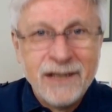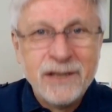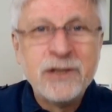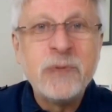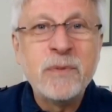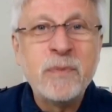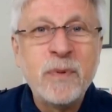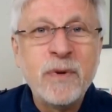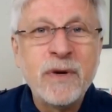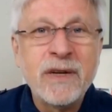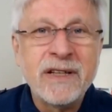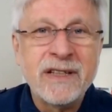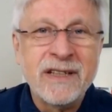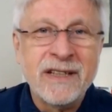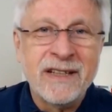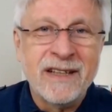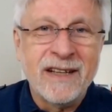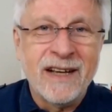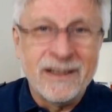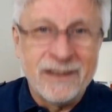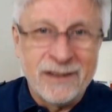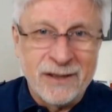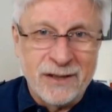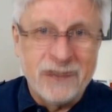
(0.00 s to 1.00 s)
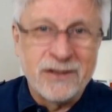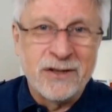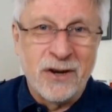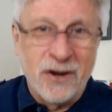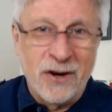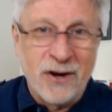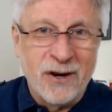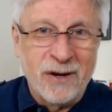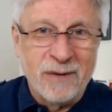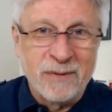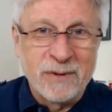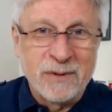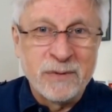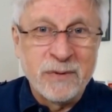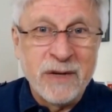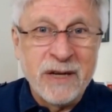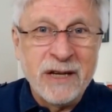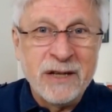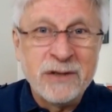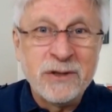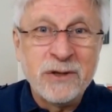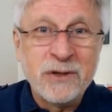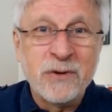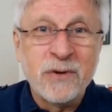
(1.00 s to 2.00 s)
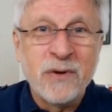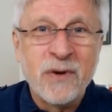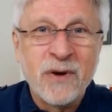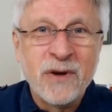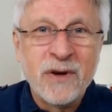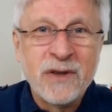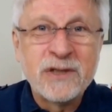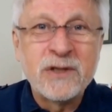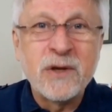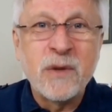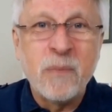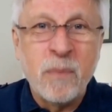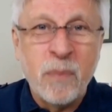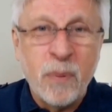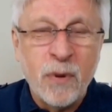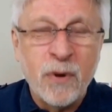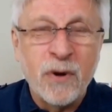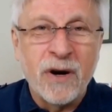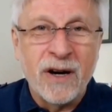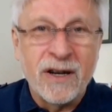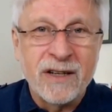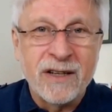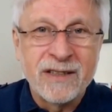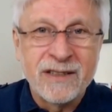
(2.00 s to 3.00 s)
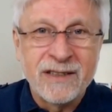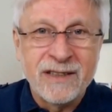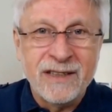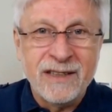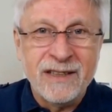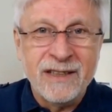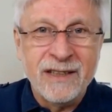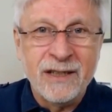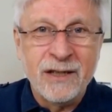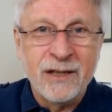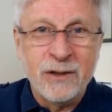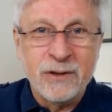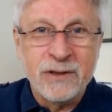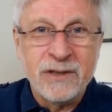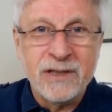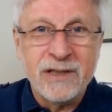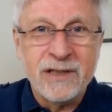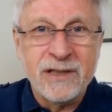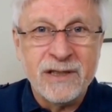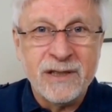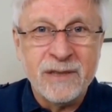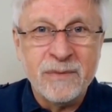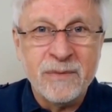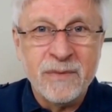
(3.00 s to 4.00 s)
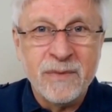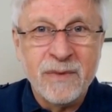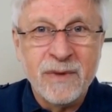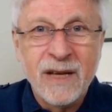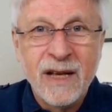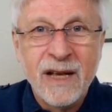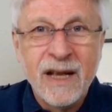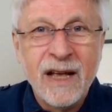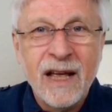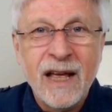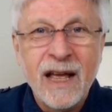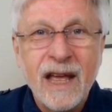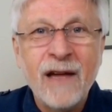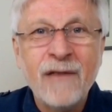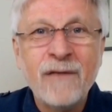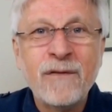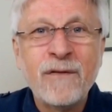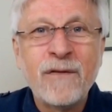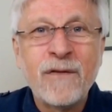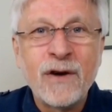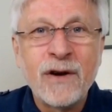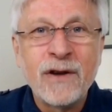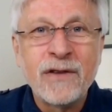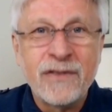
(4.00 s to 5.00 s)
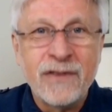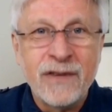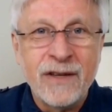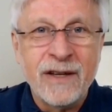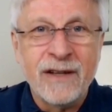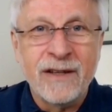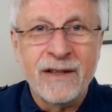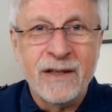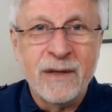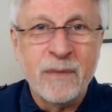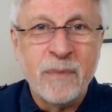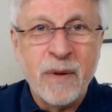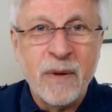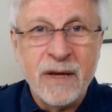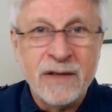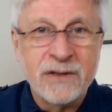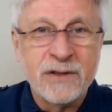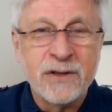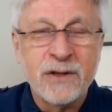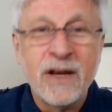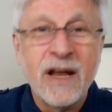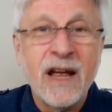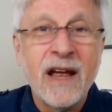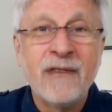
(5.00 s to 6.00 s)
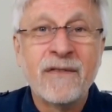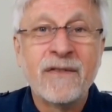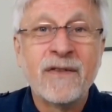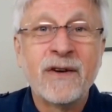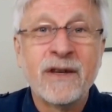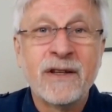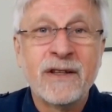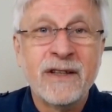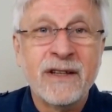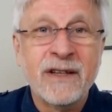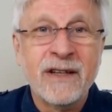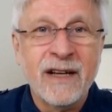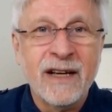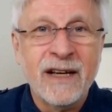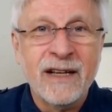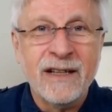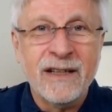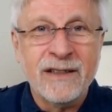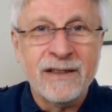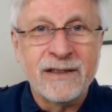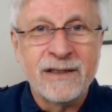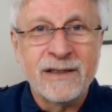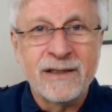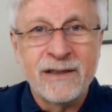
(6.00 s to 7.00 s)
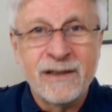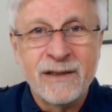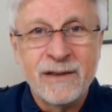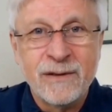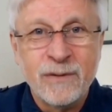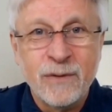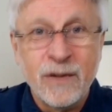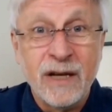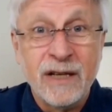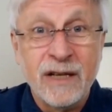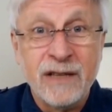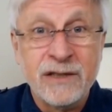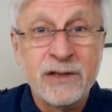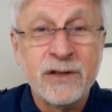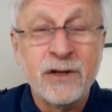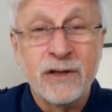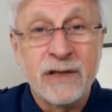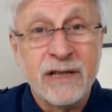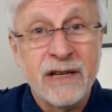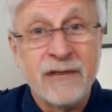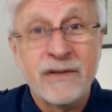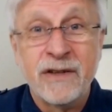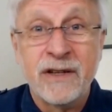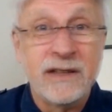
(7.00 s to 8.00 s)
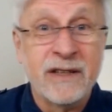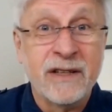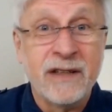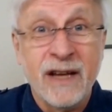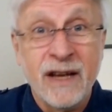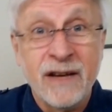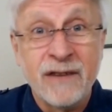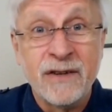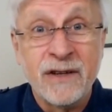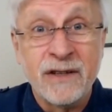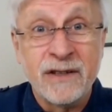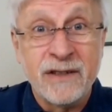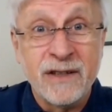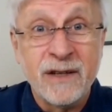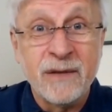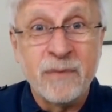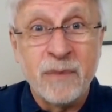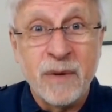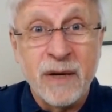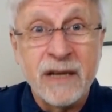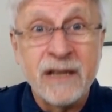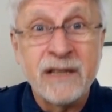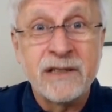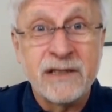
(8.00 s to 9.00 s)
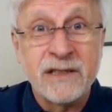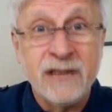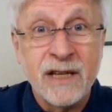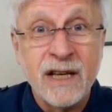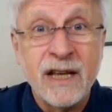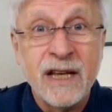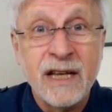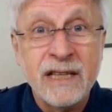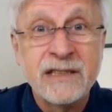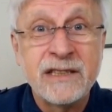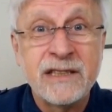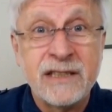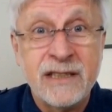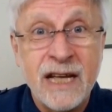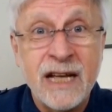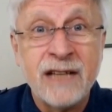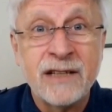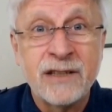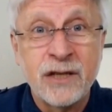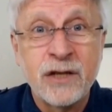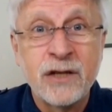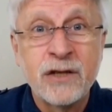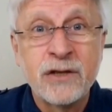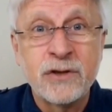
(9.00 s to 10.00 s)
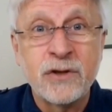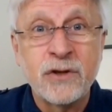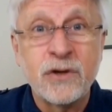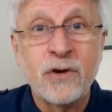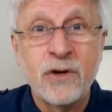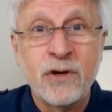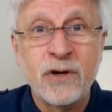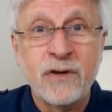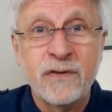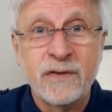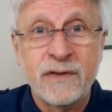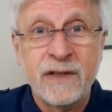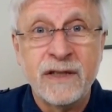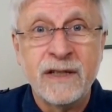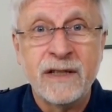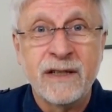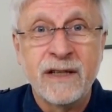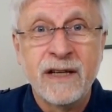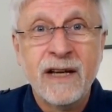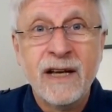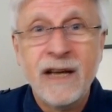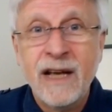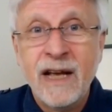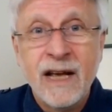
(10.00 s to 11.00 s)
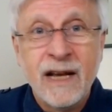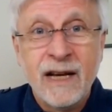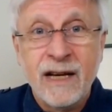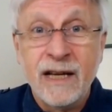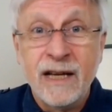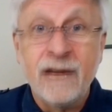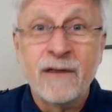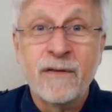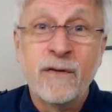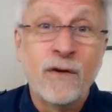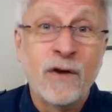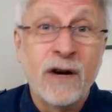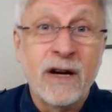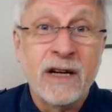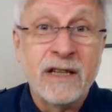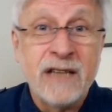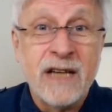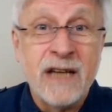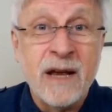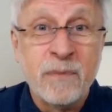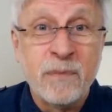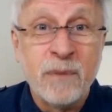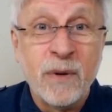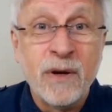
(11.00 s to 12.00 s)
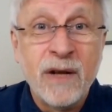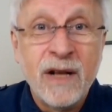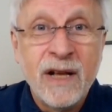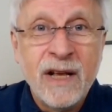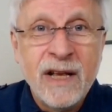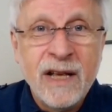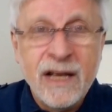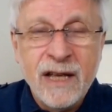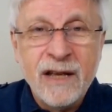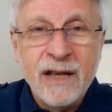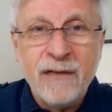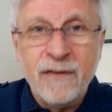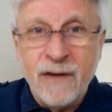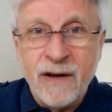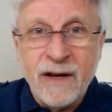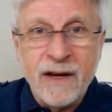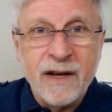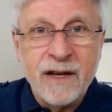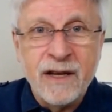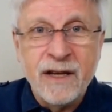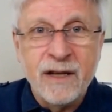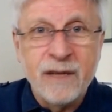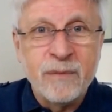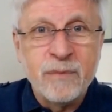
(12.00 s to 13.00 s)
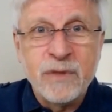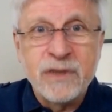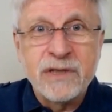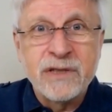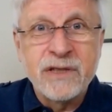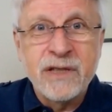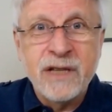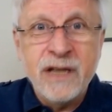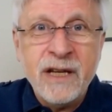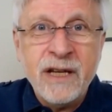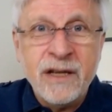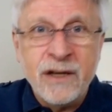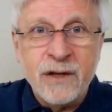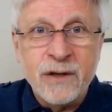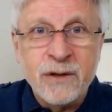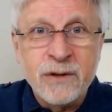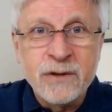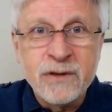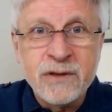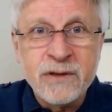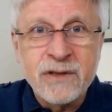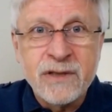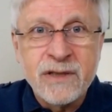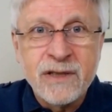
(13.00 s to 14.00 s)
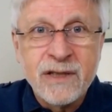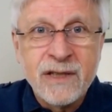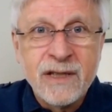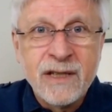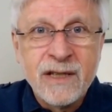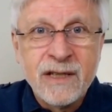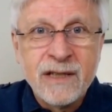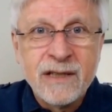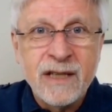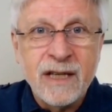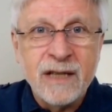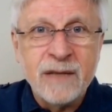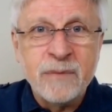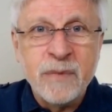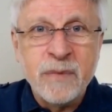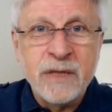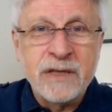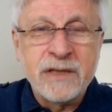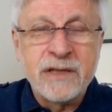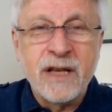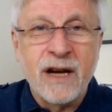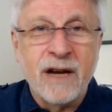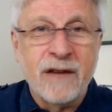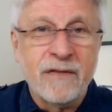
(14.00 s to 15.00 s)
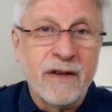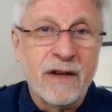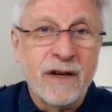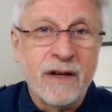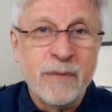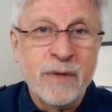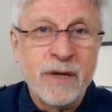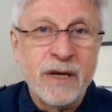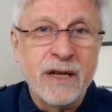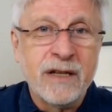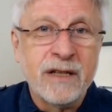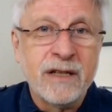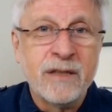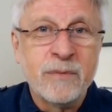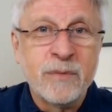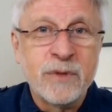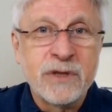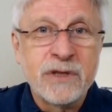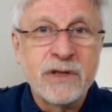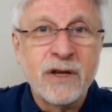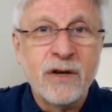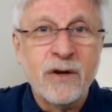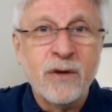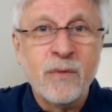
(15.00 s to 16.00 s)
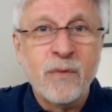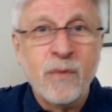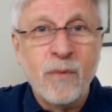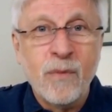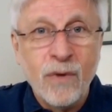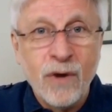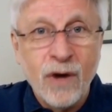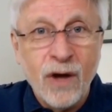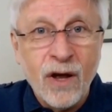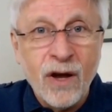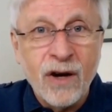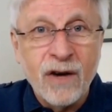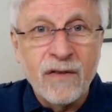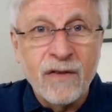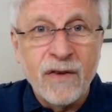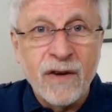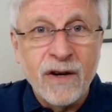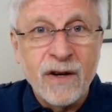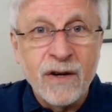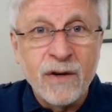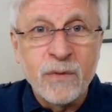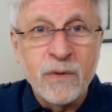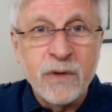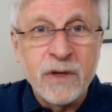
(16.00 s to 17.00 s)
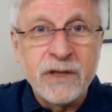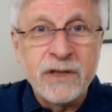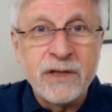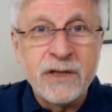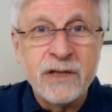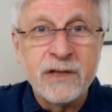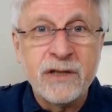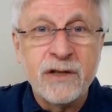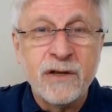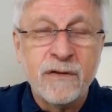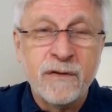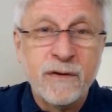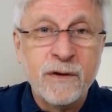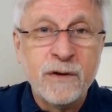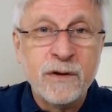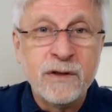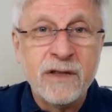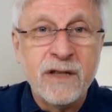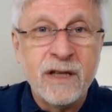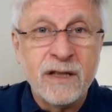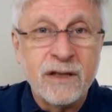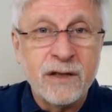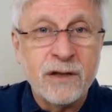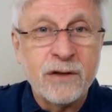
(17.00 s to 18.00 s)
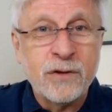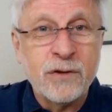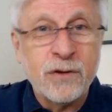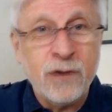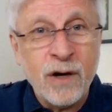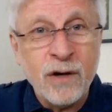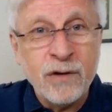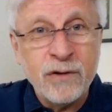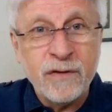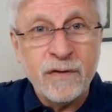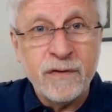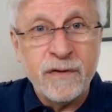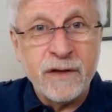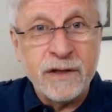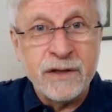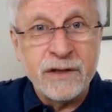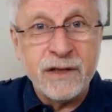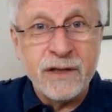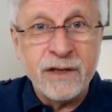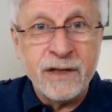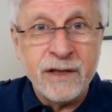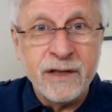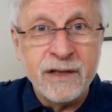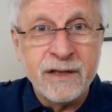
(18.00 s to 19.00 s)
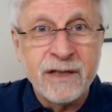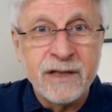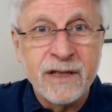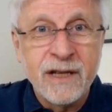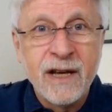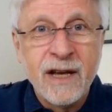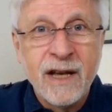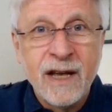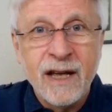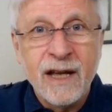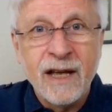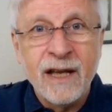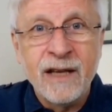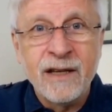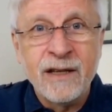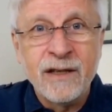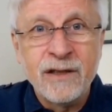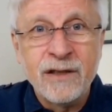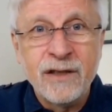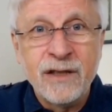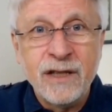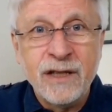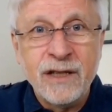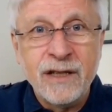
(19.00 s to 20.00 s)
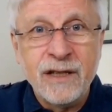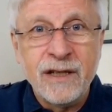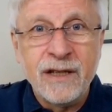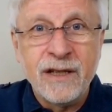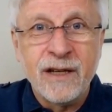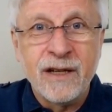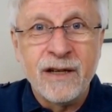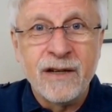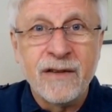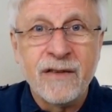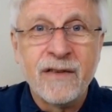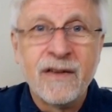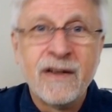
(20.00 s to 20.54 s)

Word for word: To put it in other terms, we need to support the ecosystem. Everything depends on everything else. Well, it's not everything, everything, but it's it's that sort of thing. Like, for example, if I kill mosquitoes, that means that I've eliminated the mosquito larva, which is the food that the trout fish eat, and the uh,